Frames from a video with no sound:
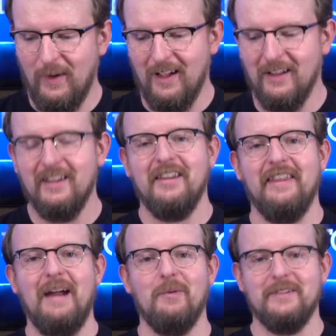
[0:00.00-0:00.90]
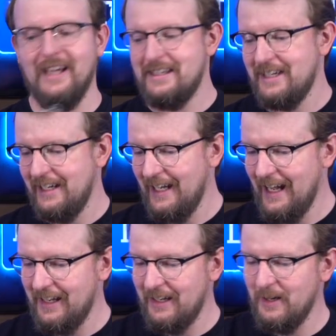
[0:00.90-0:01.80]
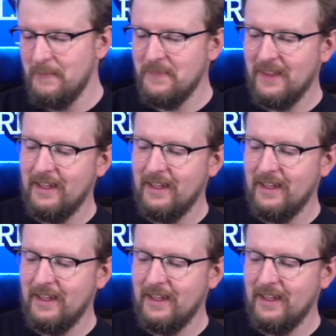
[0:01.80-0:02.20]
Well, that dice can get out of here.